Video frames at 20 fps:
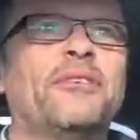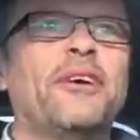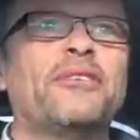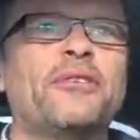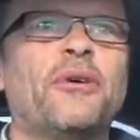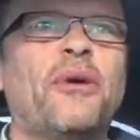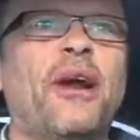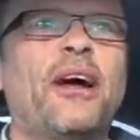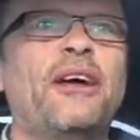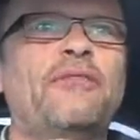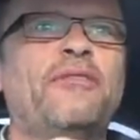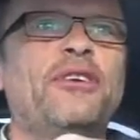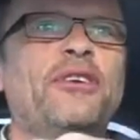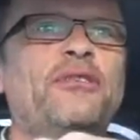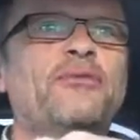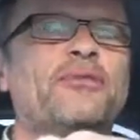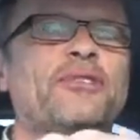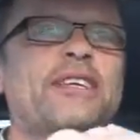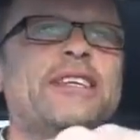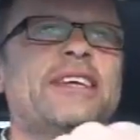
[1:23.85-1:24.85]
So it's all right for
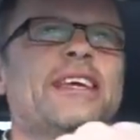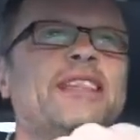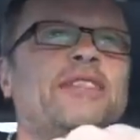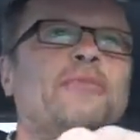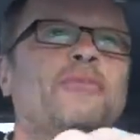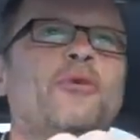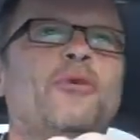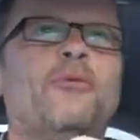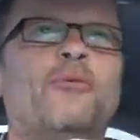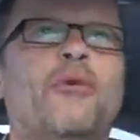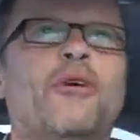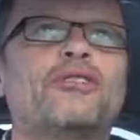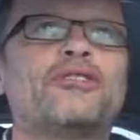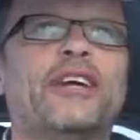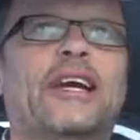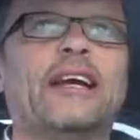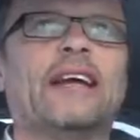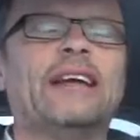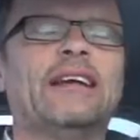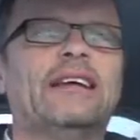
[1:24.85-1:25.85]
you sitting in the warm
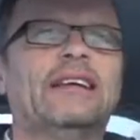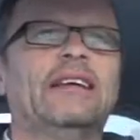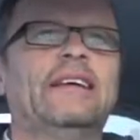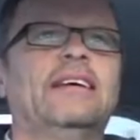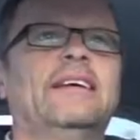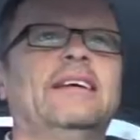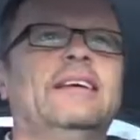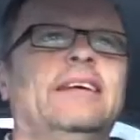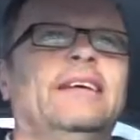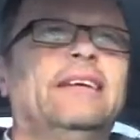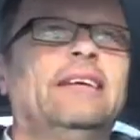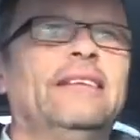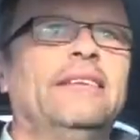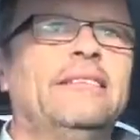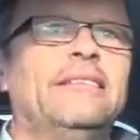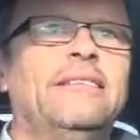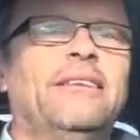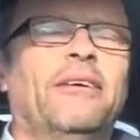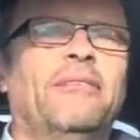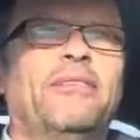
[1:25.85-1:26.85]
watching.
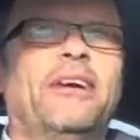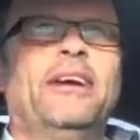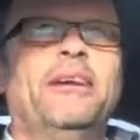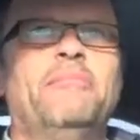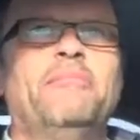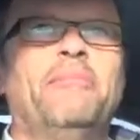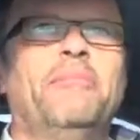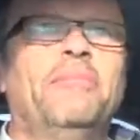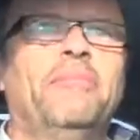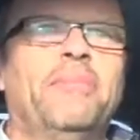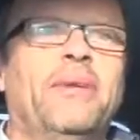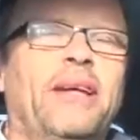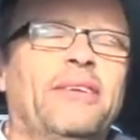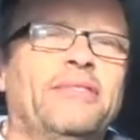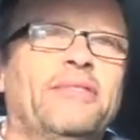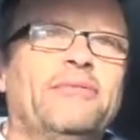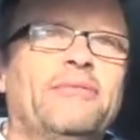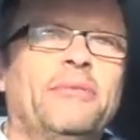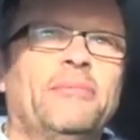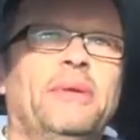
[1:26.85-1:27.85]
It's not very
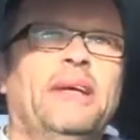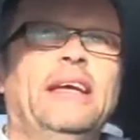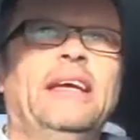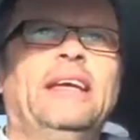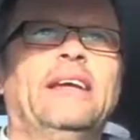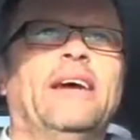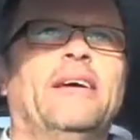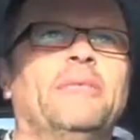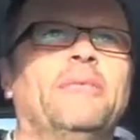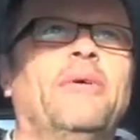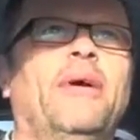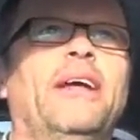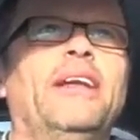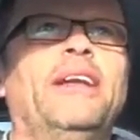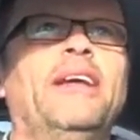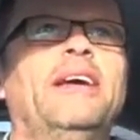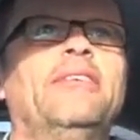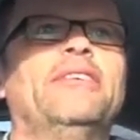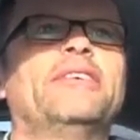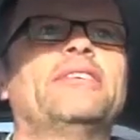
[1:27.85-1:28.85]
pleasant for me. I'm
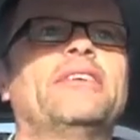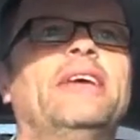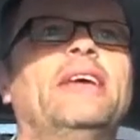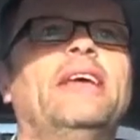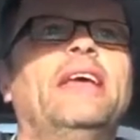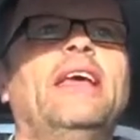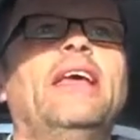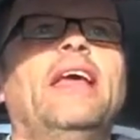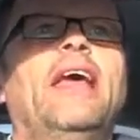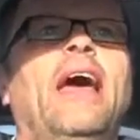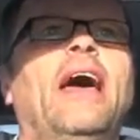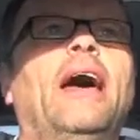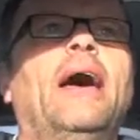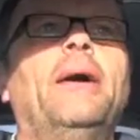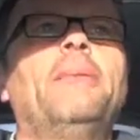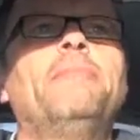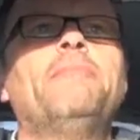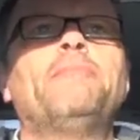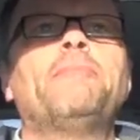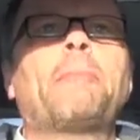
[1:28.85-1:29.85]
quite nervous.
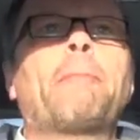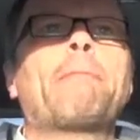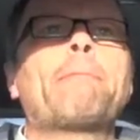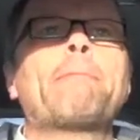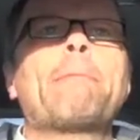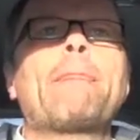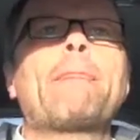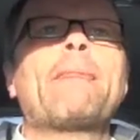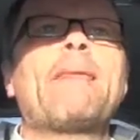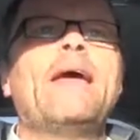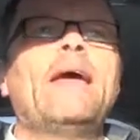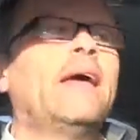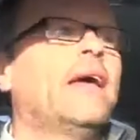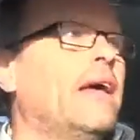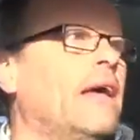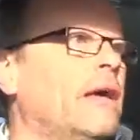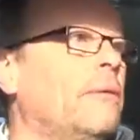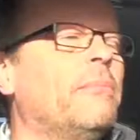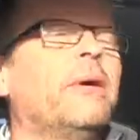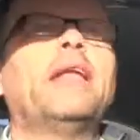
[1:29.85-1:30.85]

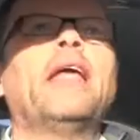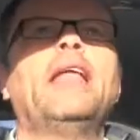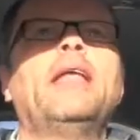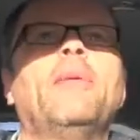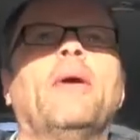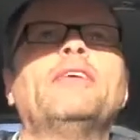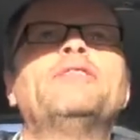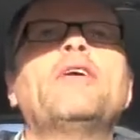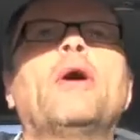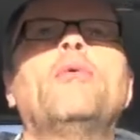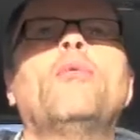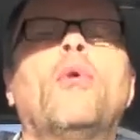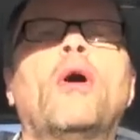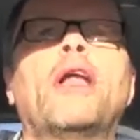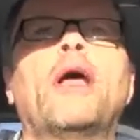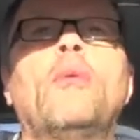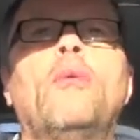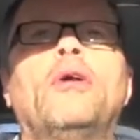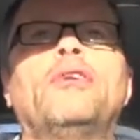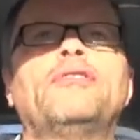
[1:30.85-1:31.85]
But anyway, so
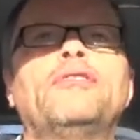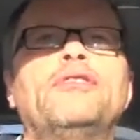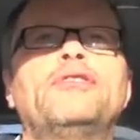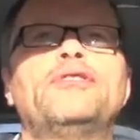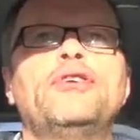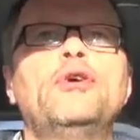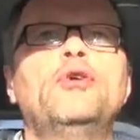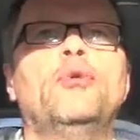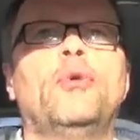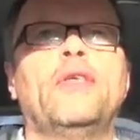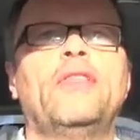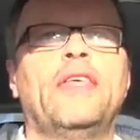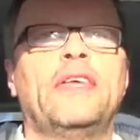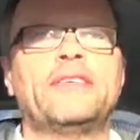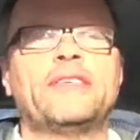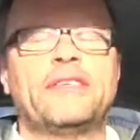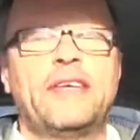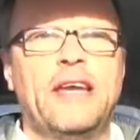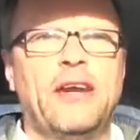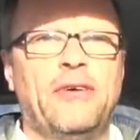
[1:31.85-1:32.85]
what I want to do in
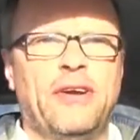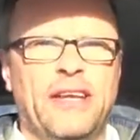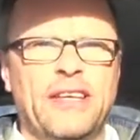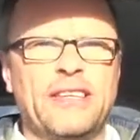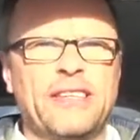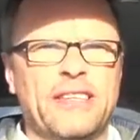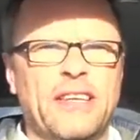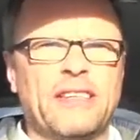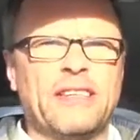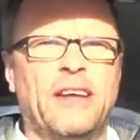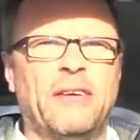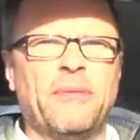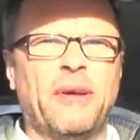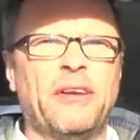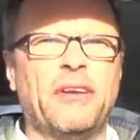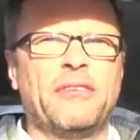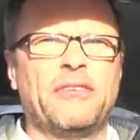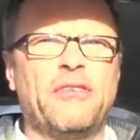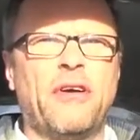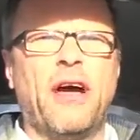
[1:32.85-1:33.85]
this series is I'm
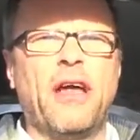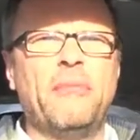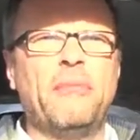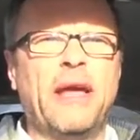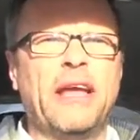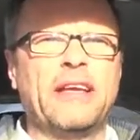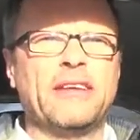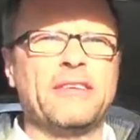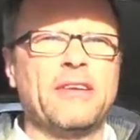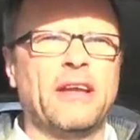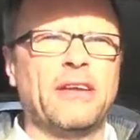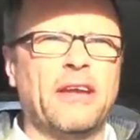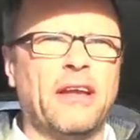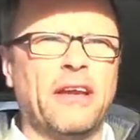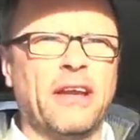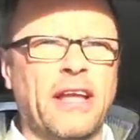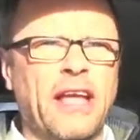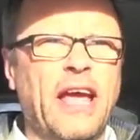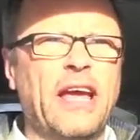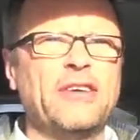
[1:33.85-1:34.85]
going to try and make an
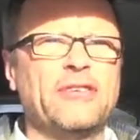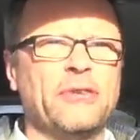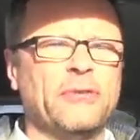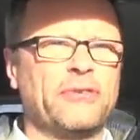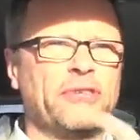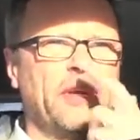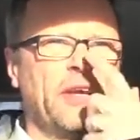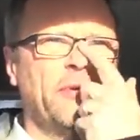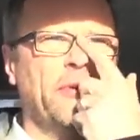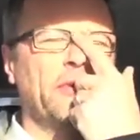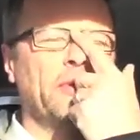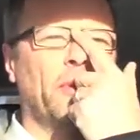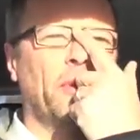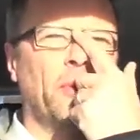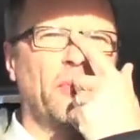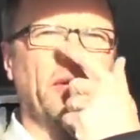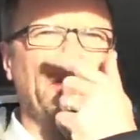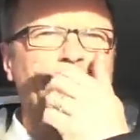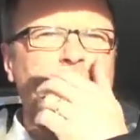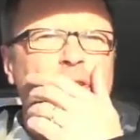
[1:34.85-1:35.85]
occasional series all
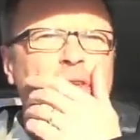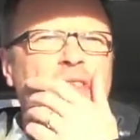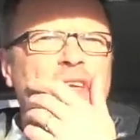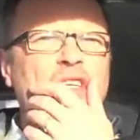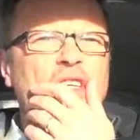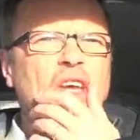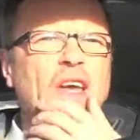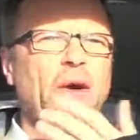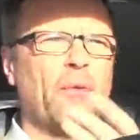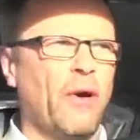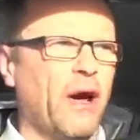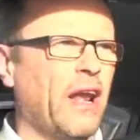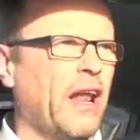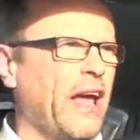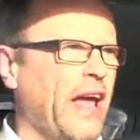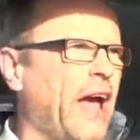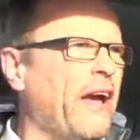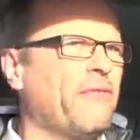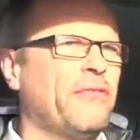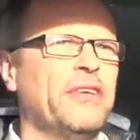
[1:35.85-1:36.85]
the way through this year while
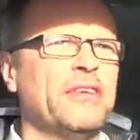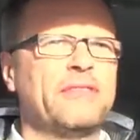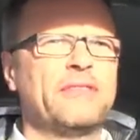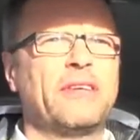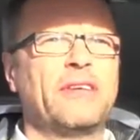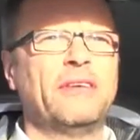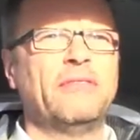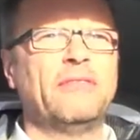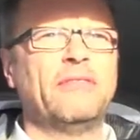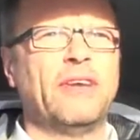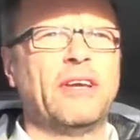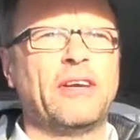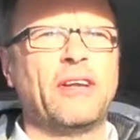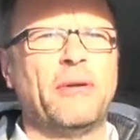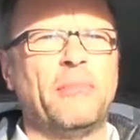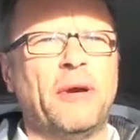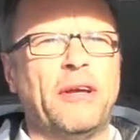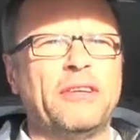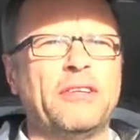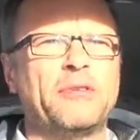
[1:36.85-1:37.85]
I have this
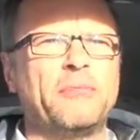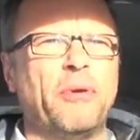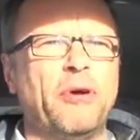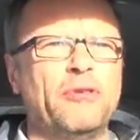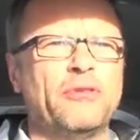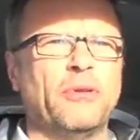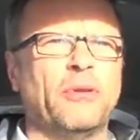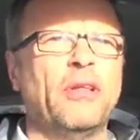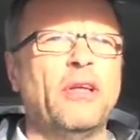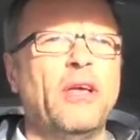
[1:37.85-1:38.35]
vehicle at my disposal.